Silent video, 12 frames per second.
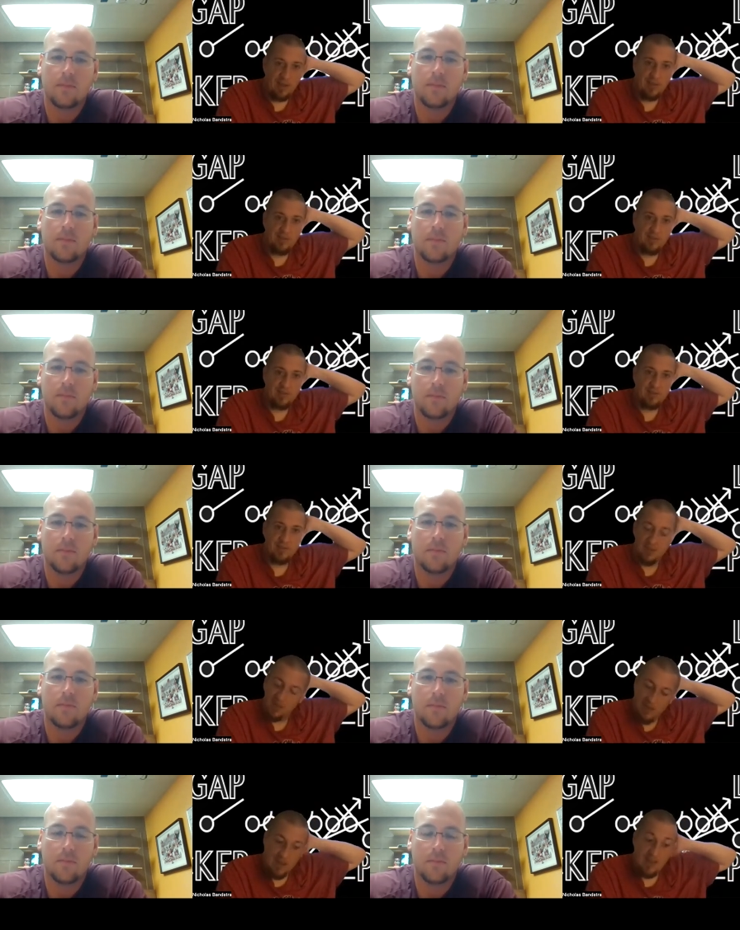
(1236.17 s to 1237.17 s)
Speaker 1: he's
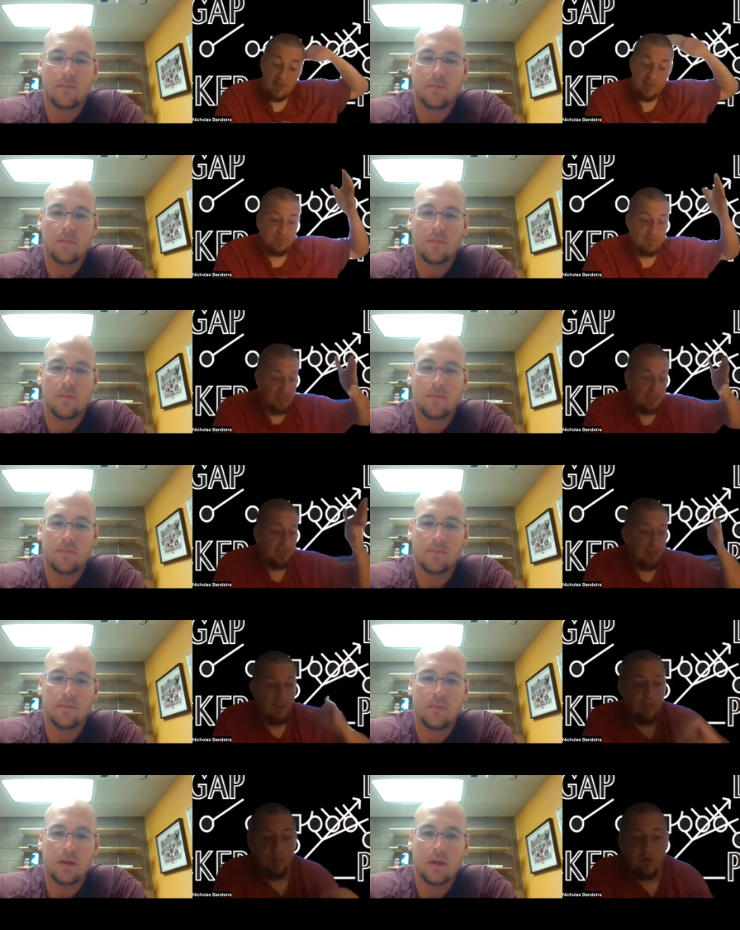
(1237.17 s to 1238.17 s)
again, he's
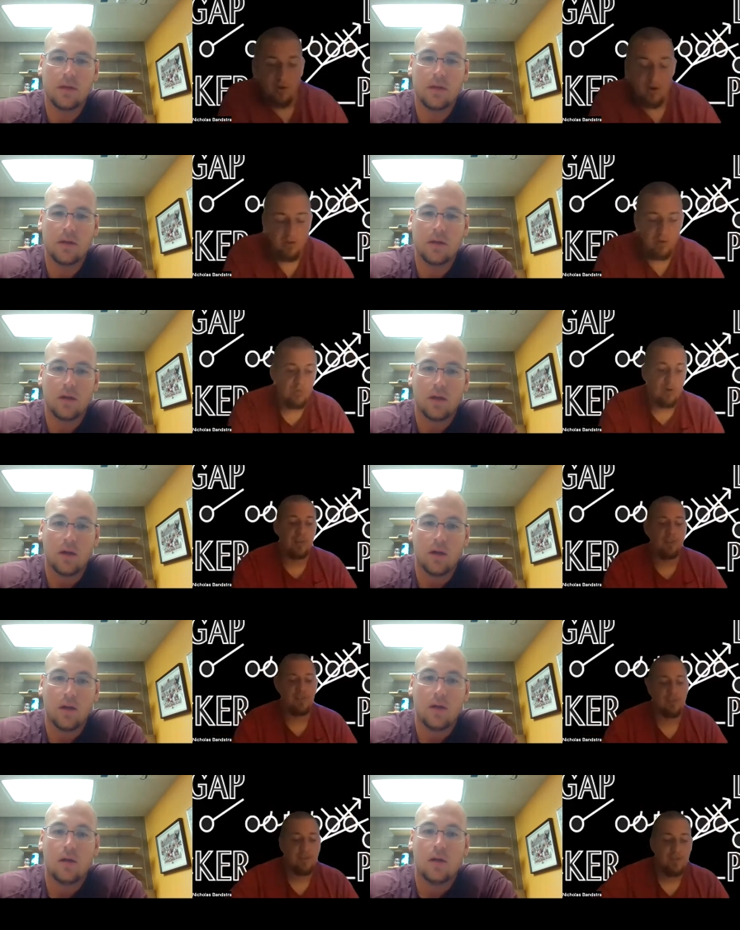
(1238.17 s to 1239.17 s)
another one of our good
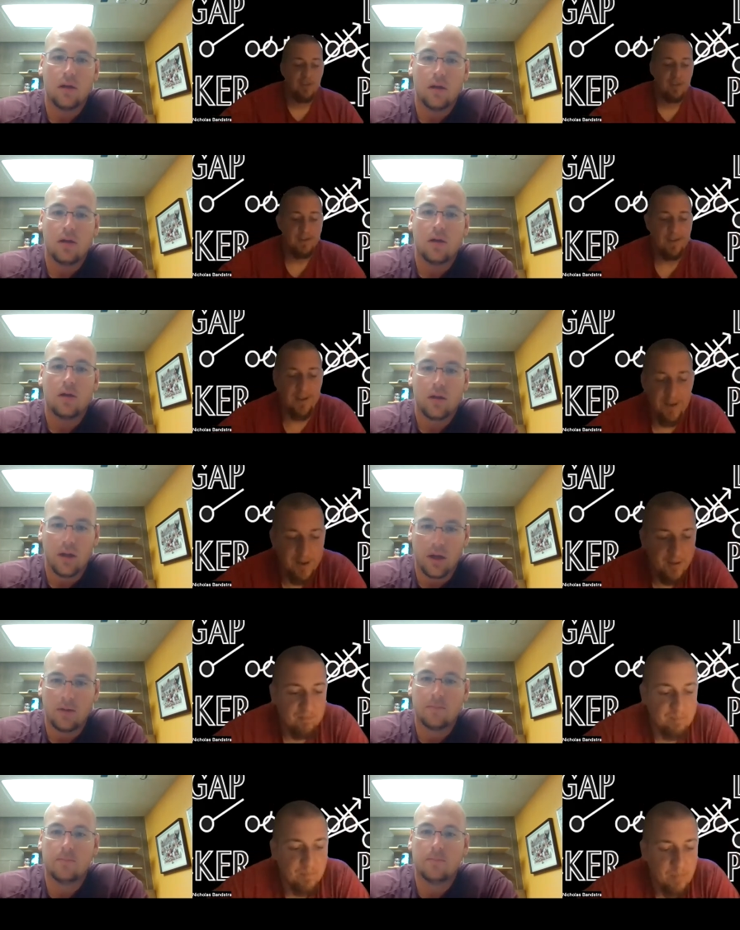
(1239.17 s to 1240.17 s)
ones. Um,
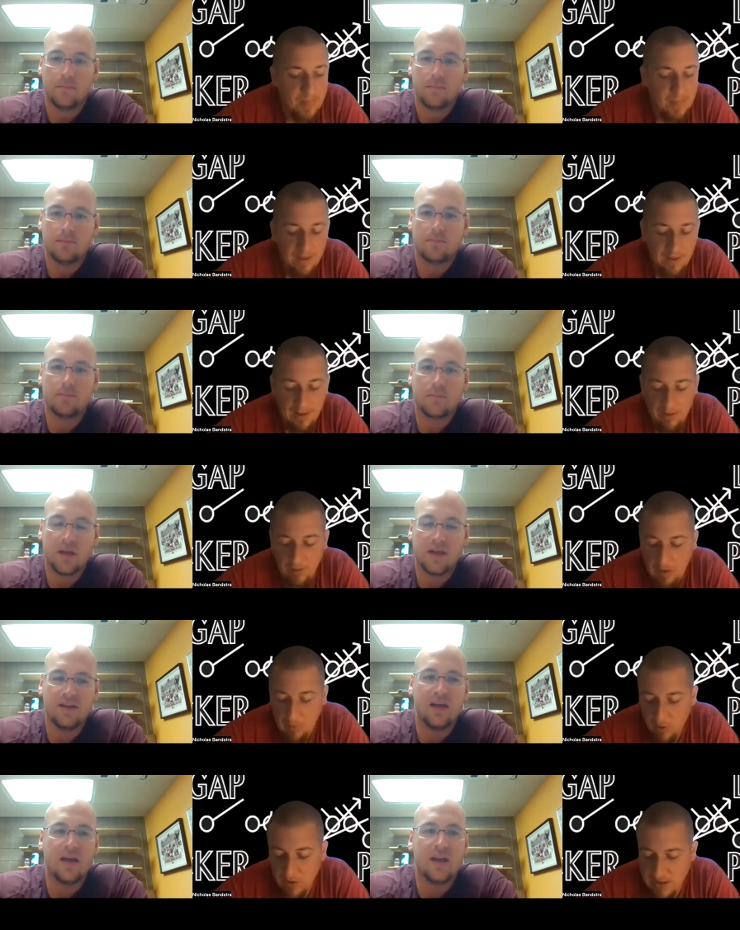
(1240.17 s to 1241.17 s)
yep. At, at, at
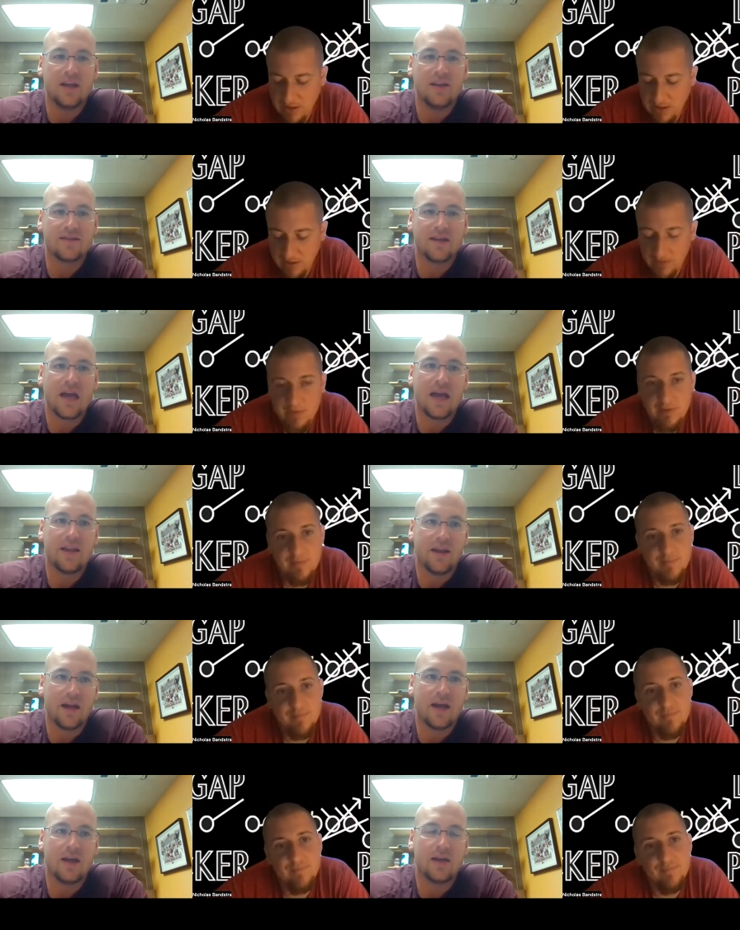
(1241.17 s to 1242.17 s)
he, and he's a guy
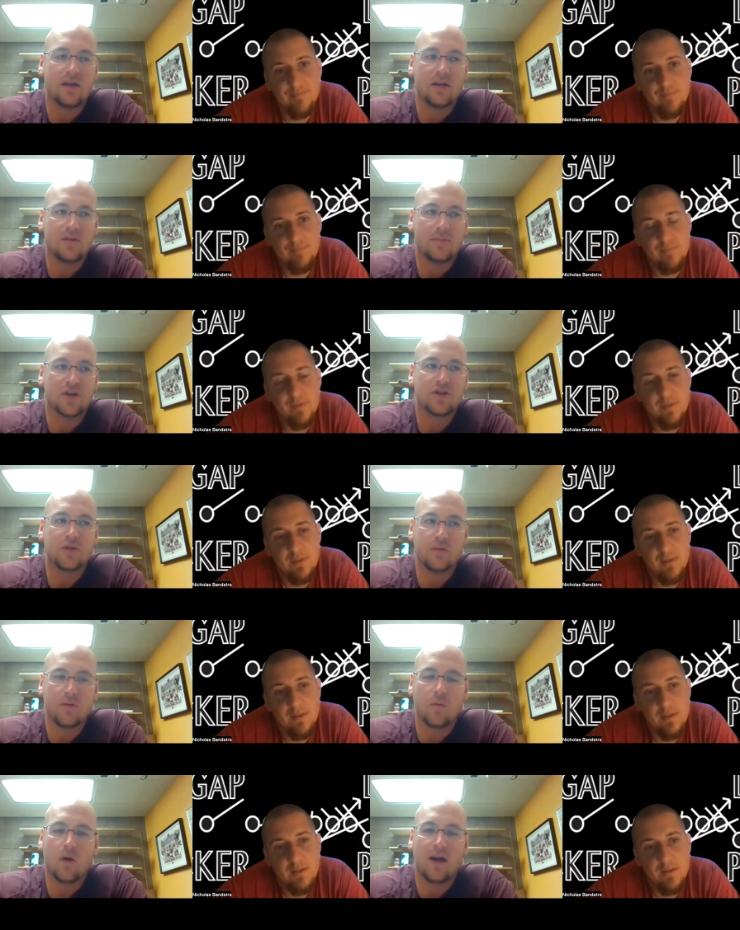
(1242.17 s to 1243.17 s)
that
Speaker 2: I, especially
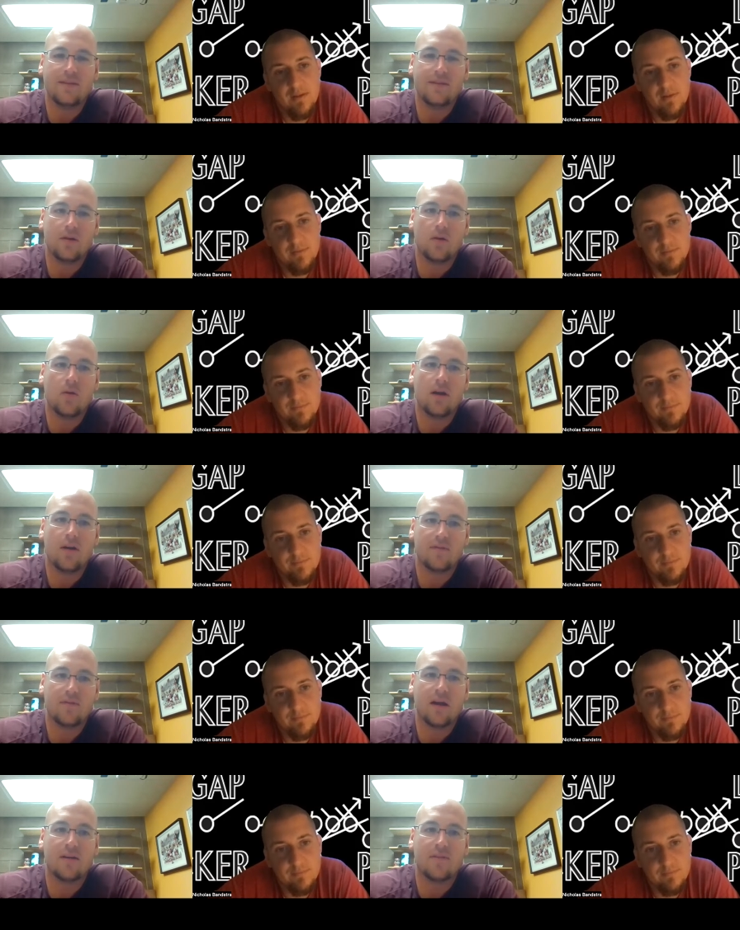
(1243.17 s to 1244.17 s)
with wide zone, I've
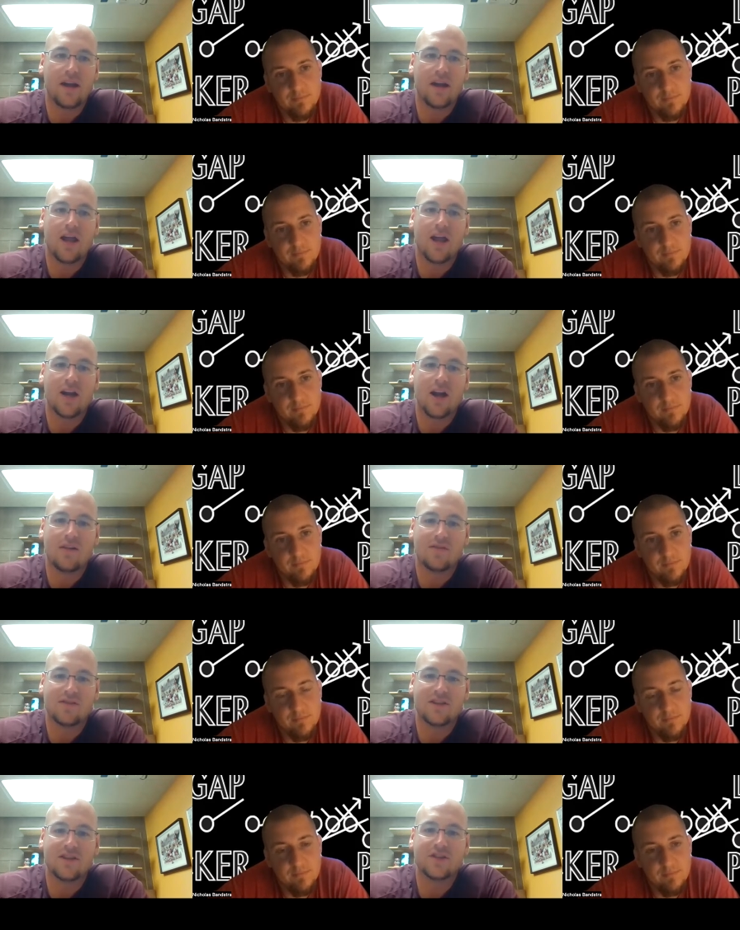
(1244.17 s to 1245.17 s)
I've had a lot of
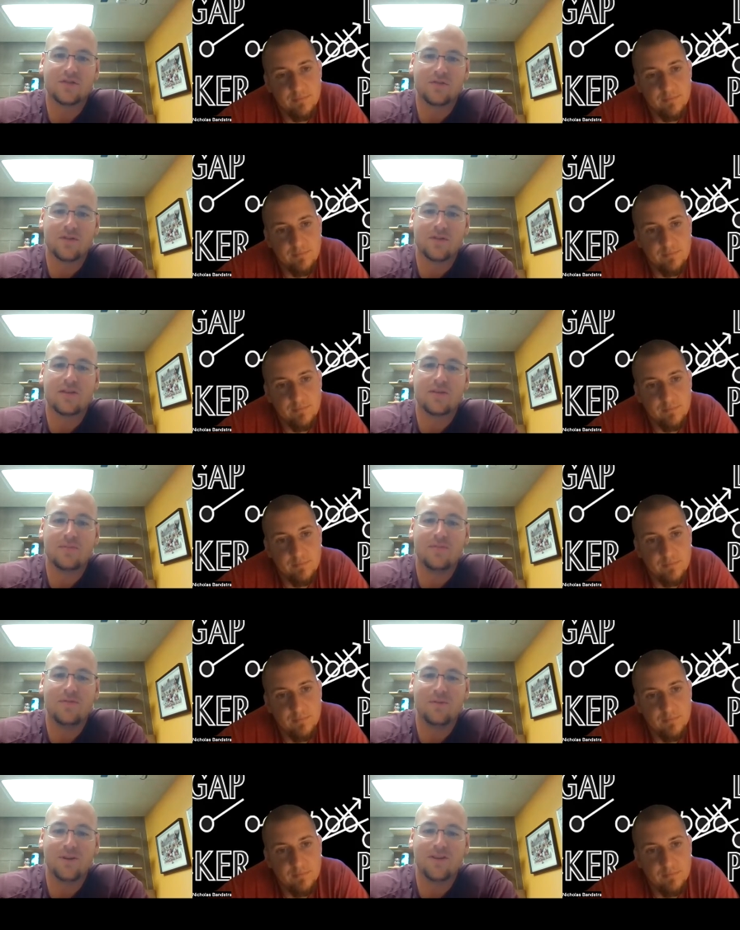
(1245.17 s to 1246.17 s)
conversations with him
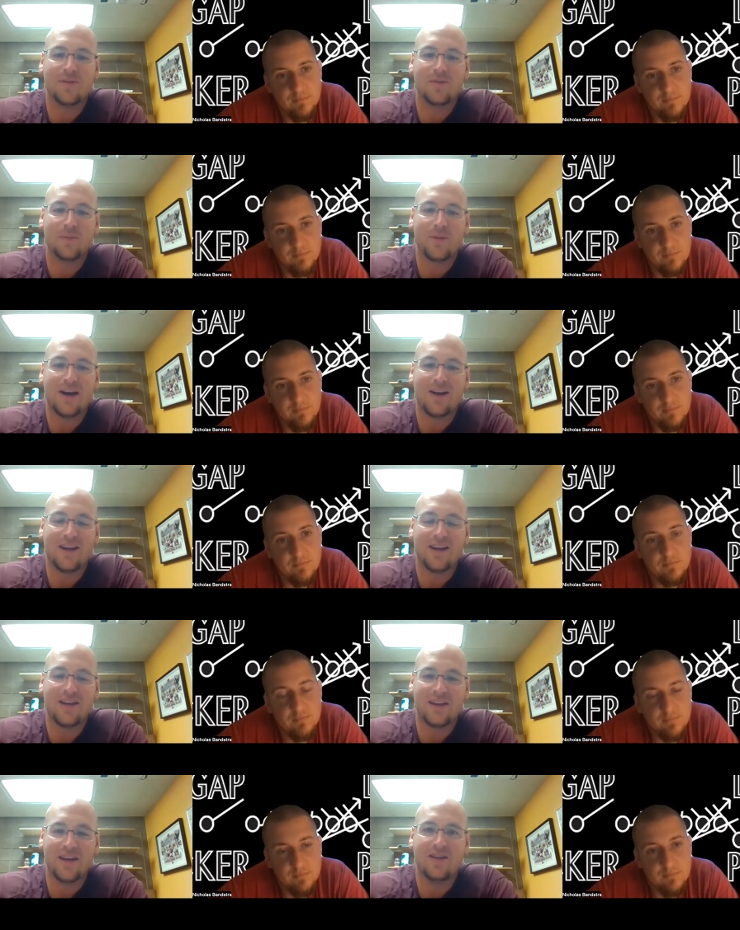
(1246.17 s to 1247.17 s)
with him about it,
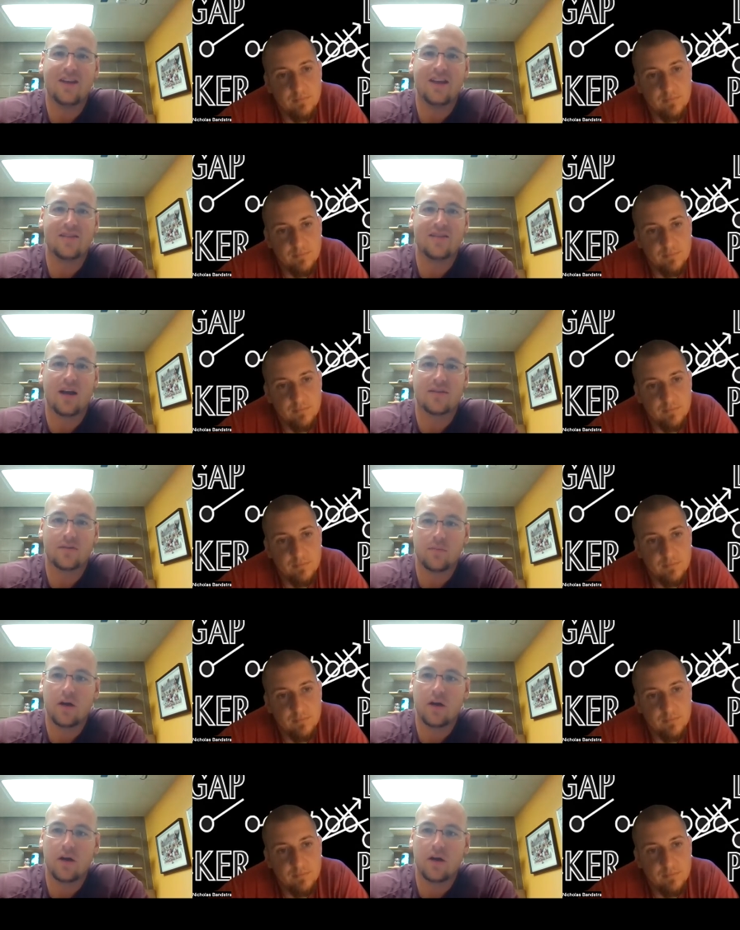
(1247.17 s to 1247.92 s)
and he, he's awesome